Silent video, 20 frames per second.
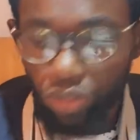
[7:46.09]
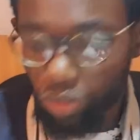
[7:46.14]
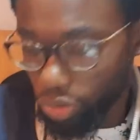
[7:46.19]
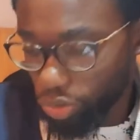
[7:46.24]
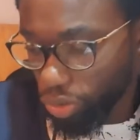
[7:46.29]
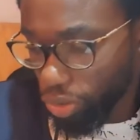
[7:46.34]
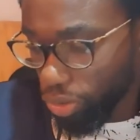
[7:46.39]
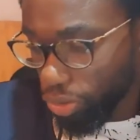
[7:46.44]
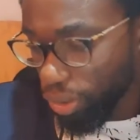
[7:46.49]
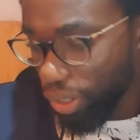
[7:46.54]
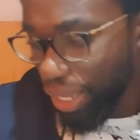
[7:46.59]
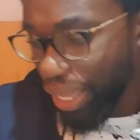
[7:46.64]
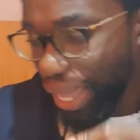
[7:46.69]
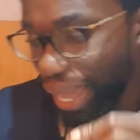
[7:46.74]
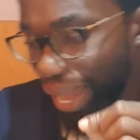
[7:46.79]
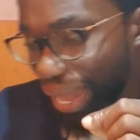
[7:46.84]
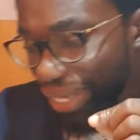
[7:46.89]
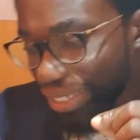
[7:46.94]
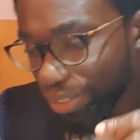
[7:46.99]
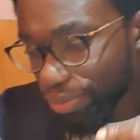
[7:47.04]
So
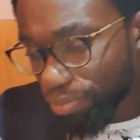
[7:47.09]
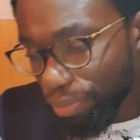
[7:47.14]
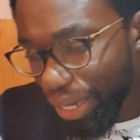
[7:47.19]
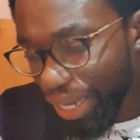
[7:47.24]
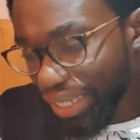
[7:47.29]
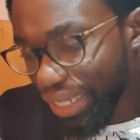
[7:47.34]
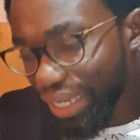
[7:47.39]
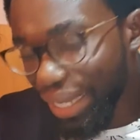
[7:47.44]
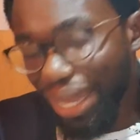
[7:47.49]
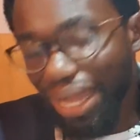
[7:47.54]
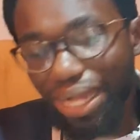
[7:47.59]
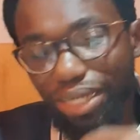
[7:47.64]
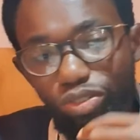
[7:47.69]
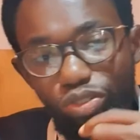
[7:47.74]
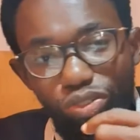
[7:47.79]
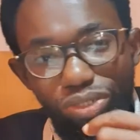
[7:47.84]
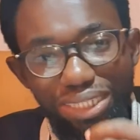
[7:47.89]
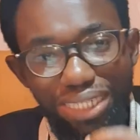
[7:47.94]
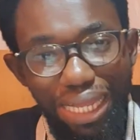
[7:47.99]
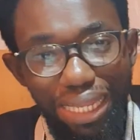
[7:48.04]
as many
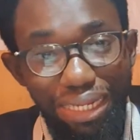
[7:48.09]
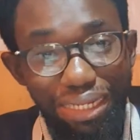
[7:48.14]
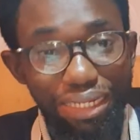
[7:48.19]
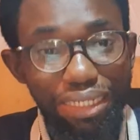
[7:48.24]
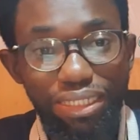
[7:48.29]
as you can